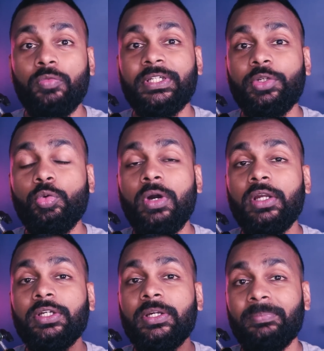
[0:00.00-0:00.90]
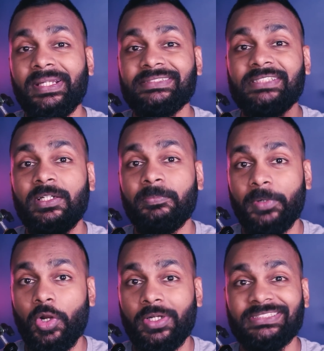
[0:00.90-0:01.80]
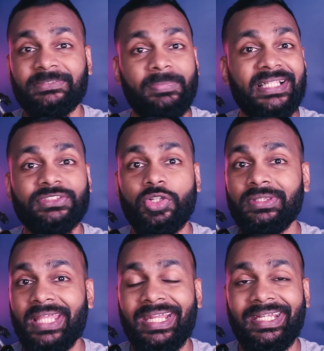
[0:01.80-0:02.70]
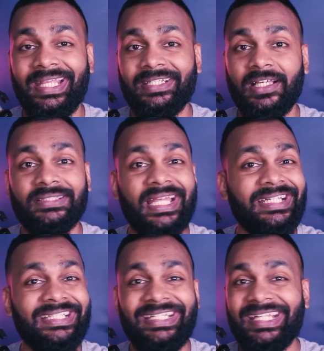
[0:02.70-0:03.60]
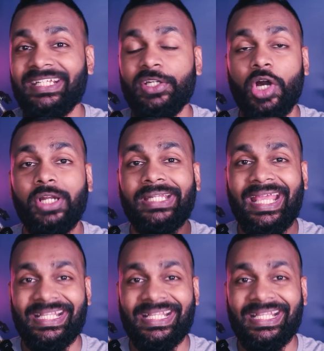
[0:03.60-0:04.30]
over 200 medicinal products based on their data that did not